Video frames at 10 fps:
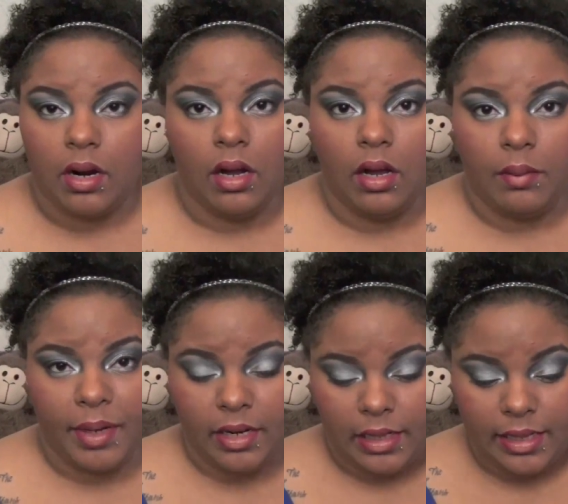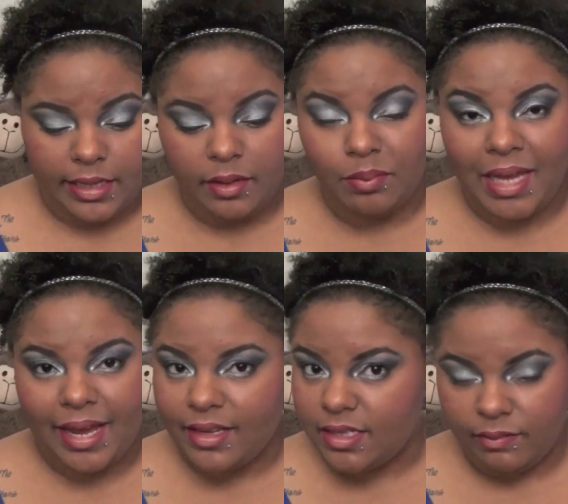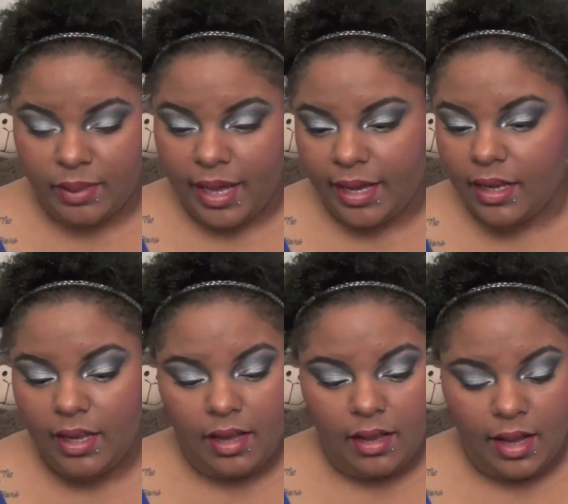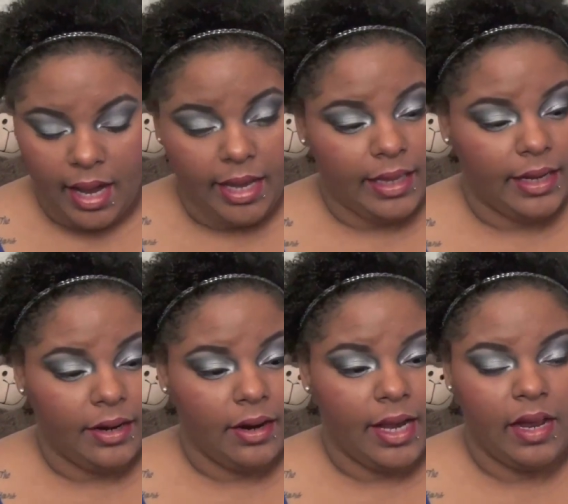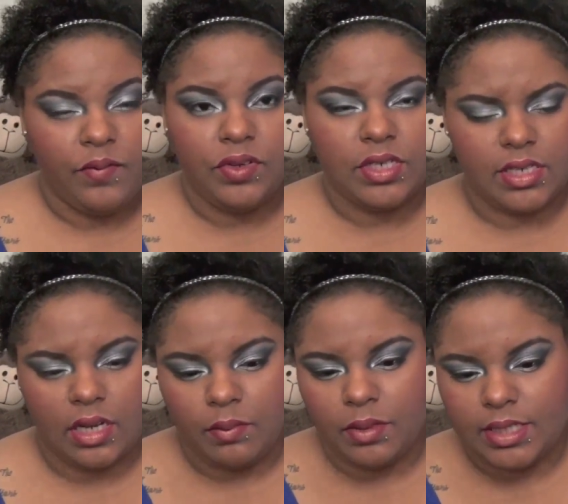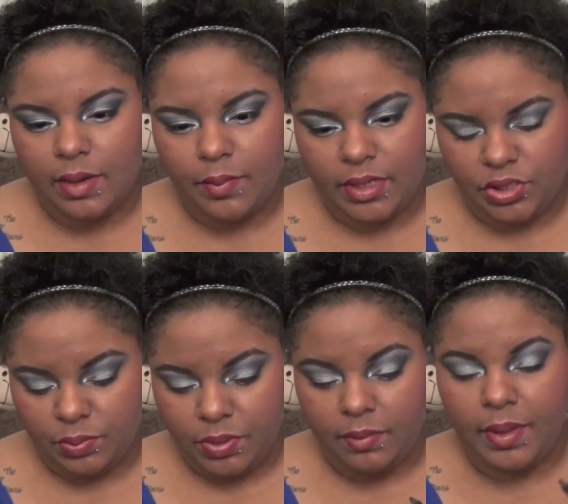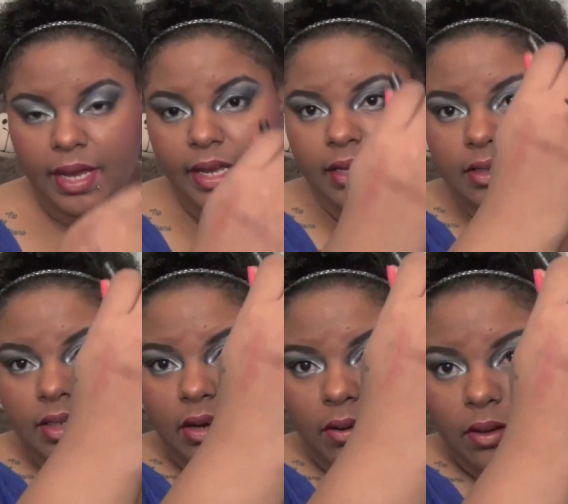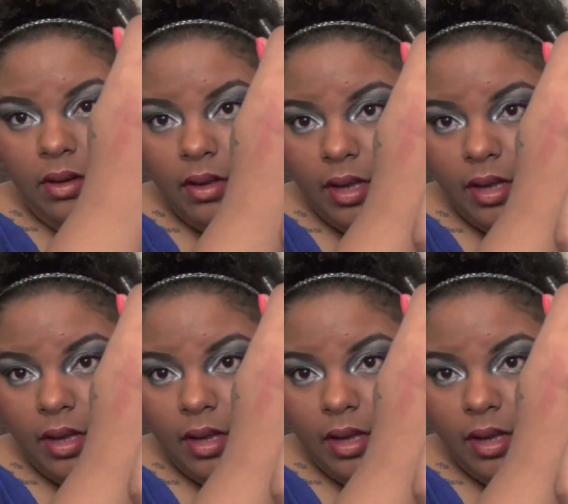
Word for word: uh, apparently like the blackest of black eyeliner and I've used this a couple of times but I just put it back in so